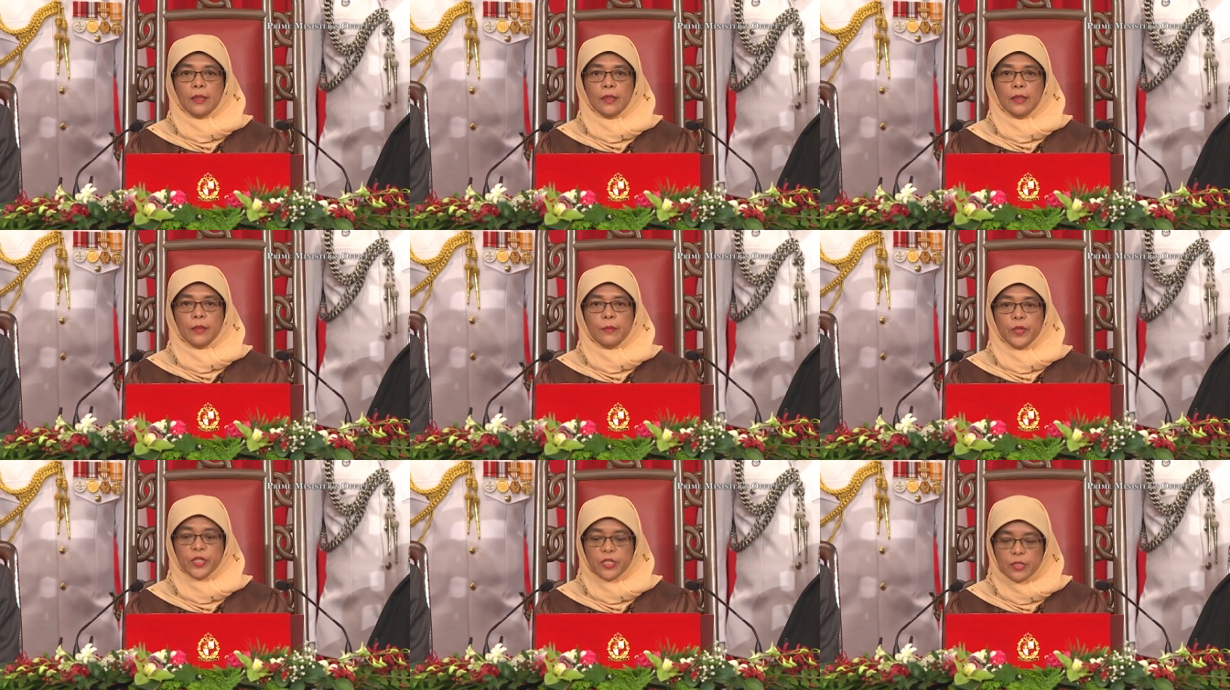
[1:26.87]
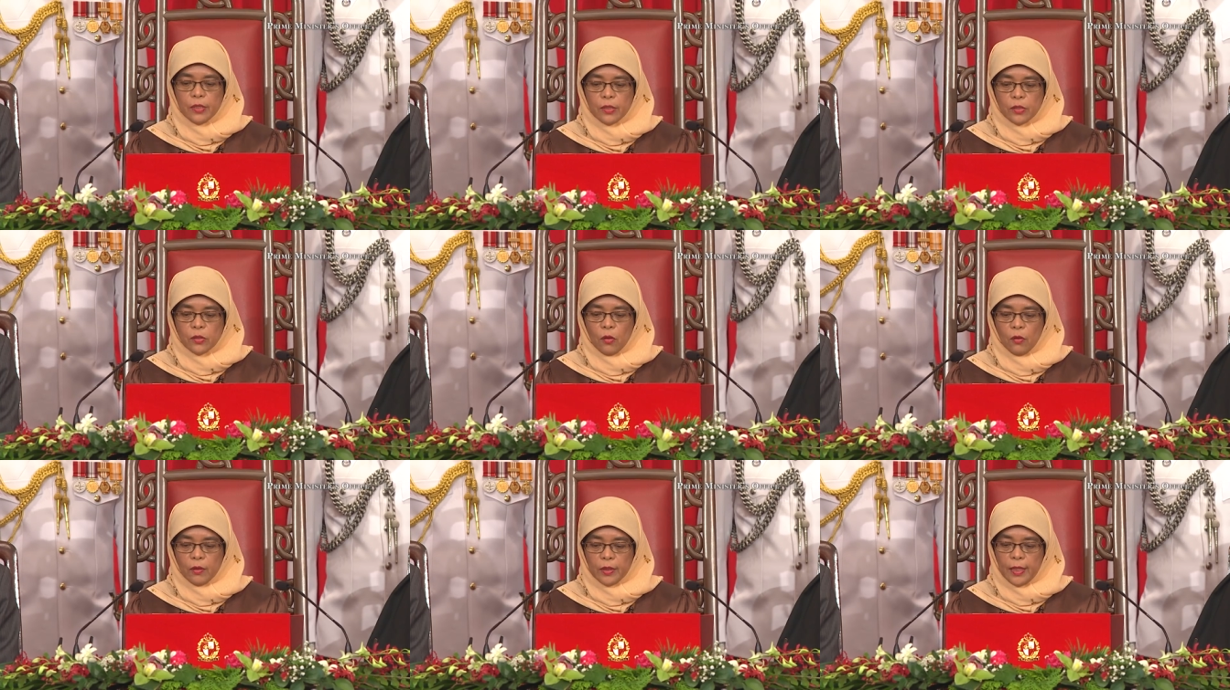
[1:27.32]
and
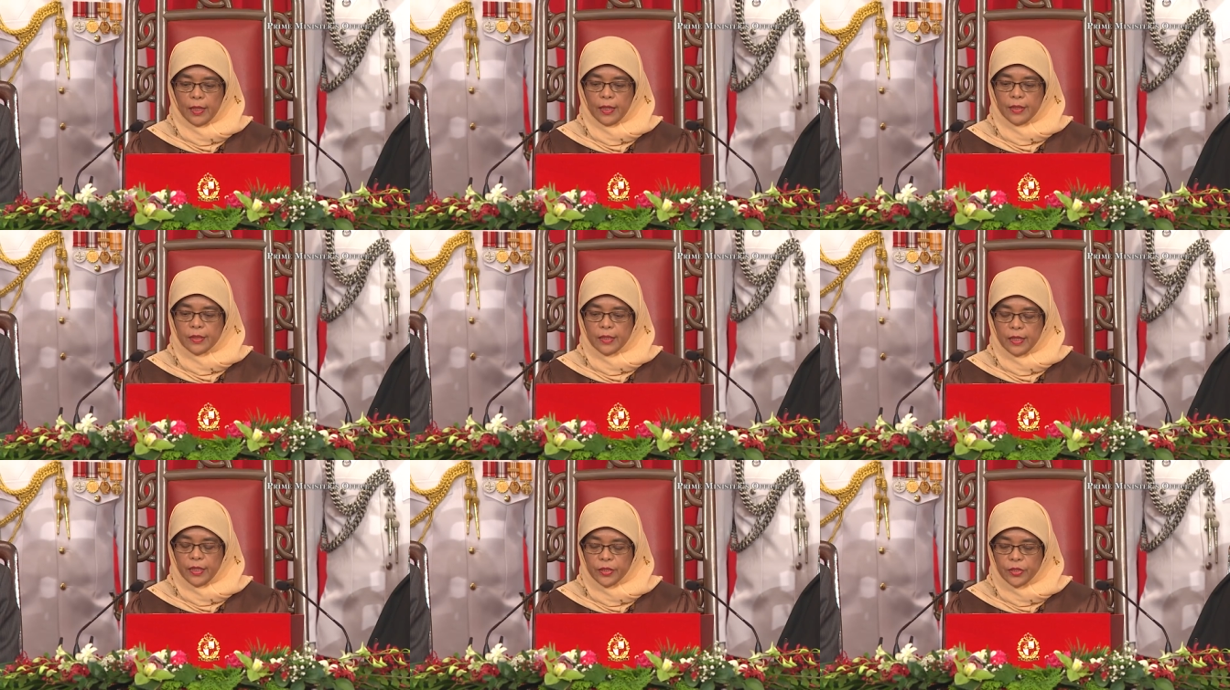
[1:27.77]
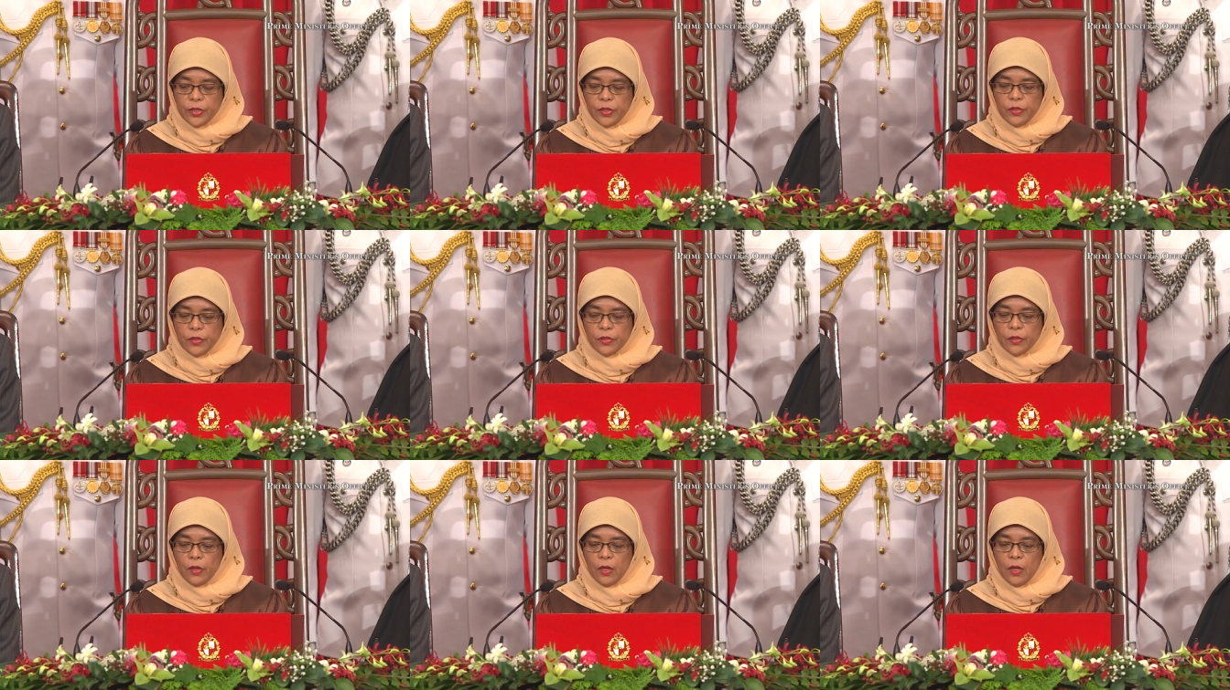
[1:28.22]
business
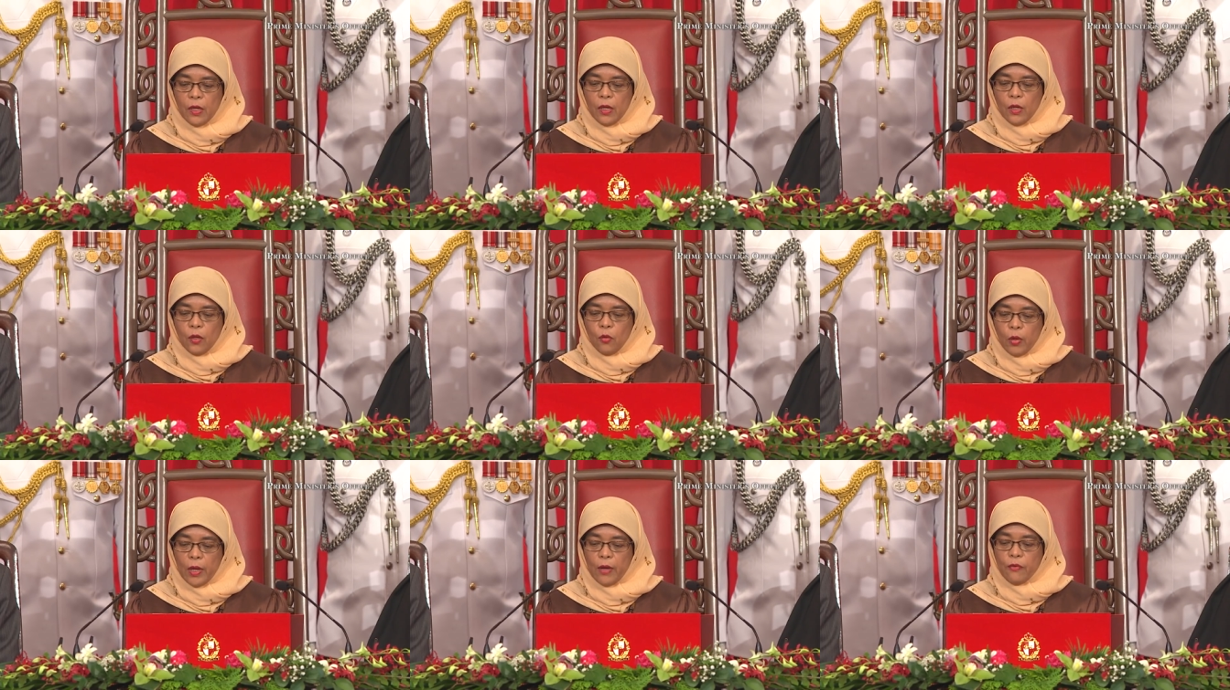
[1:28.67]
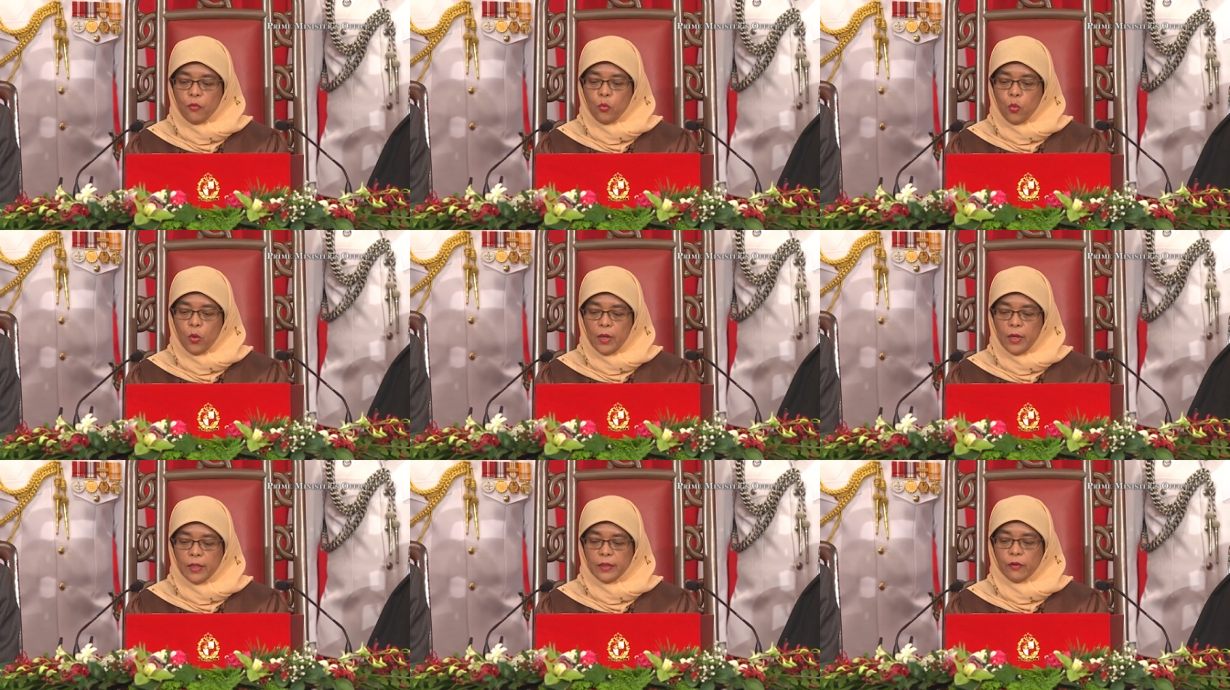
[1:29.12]
organizations who have
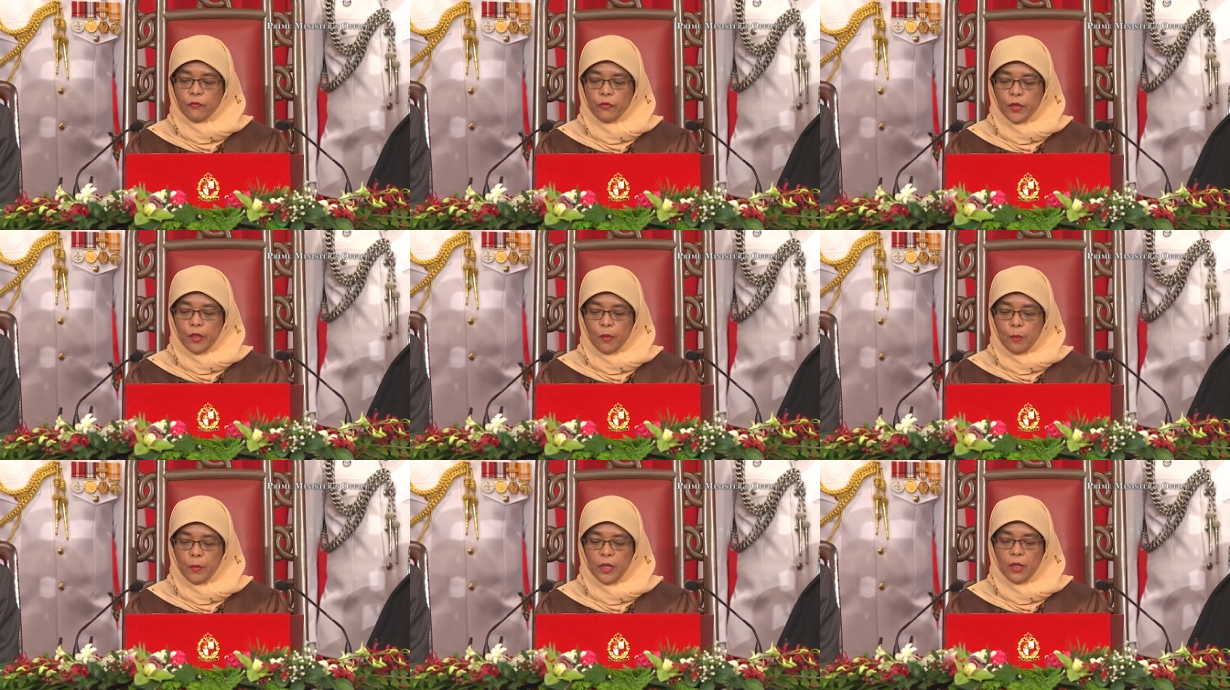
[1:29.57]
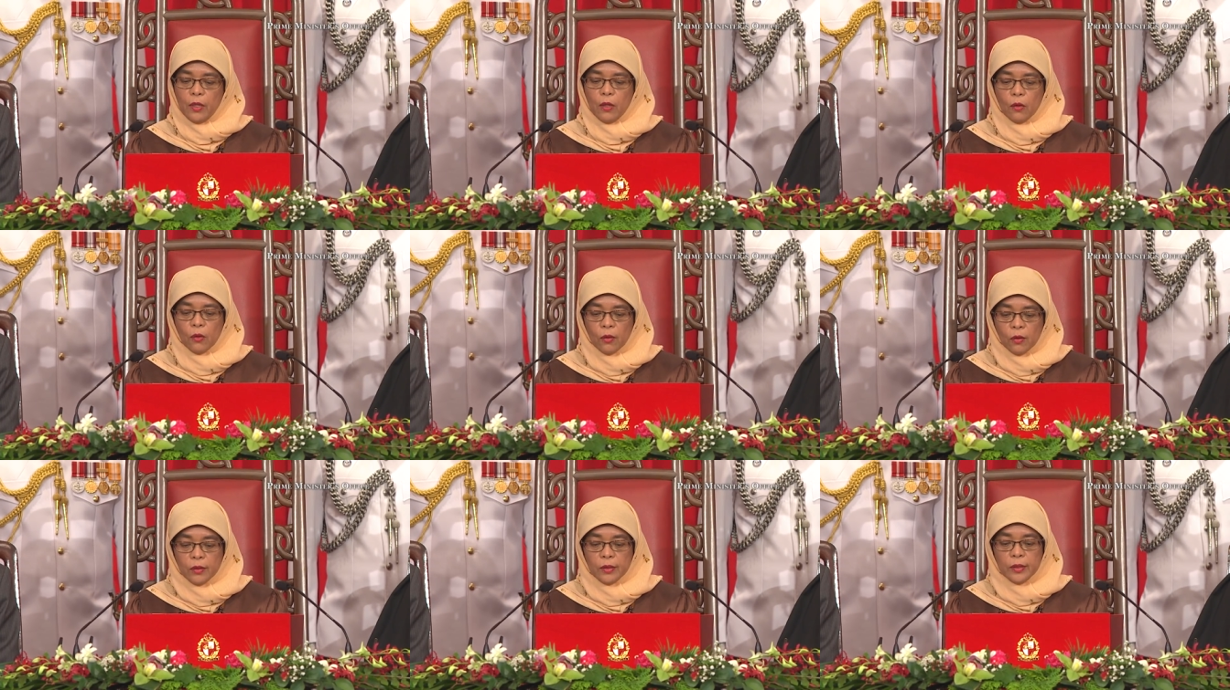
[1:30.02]
worked with me
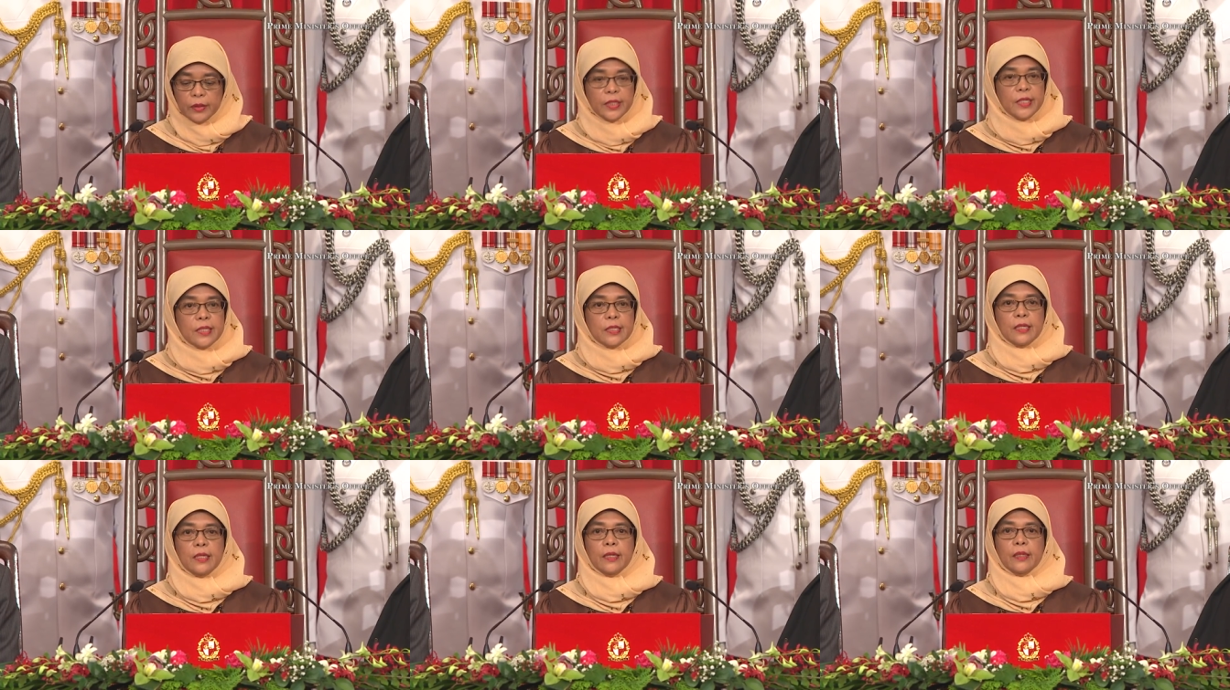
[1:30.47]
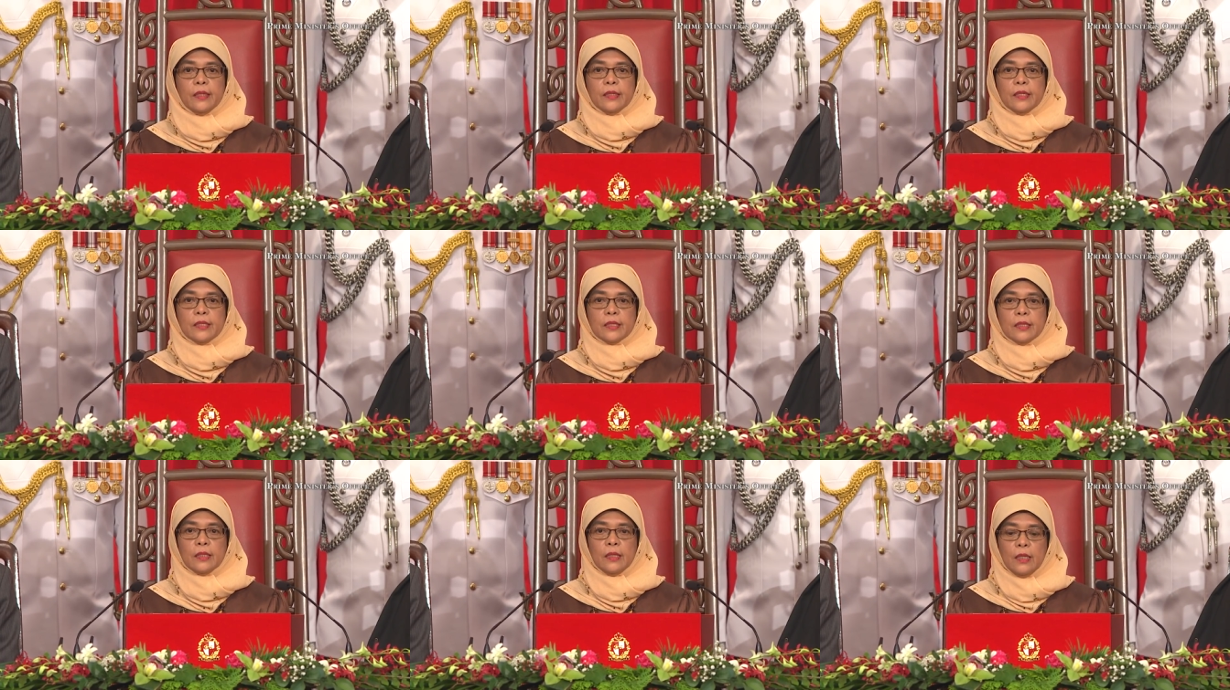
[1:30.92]
all these
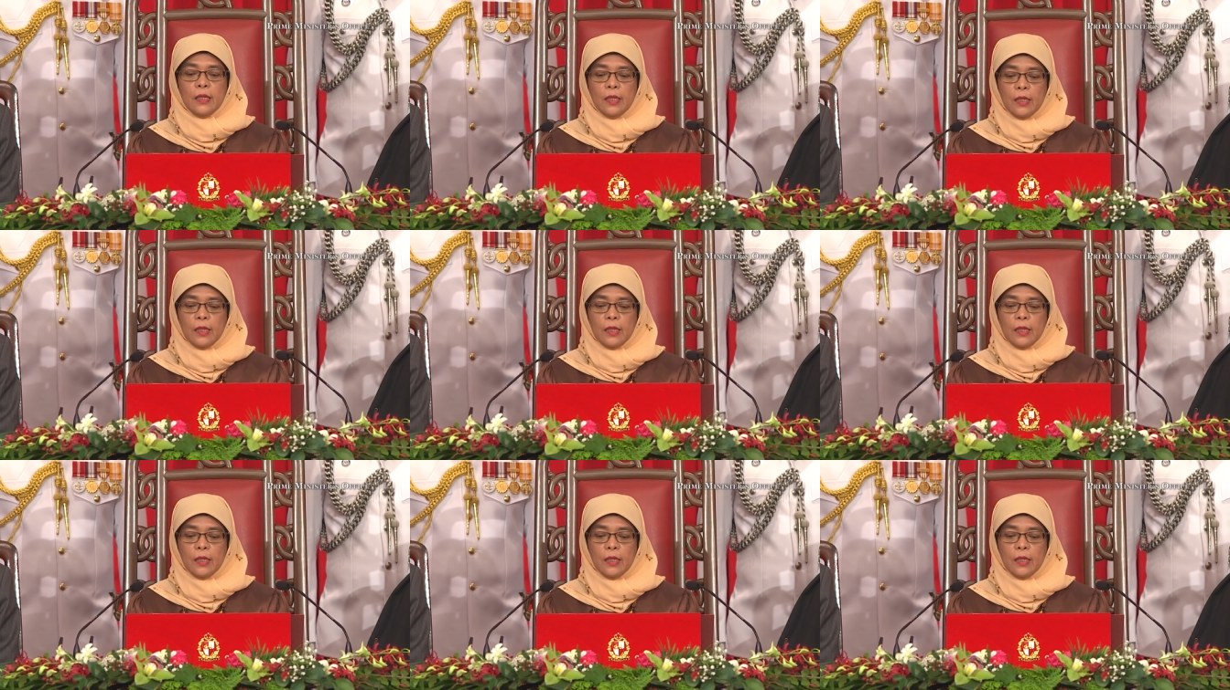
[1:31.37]
years.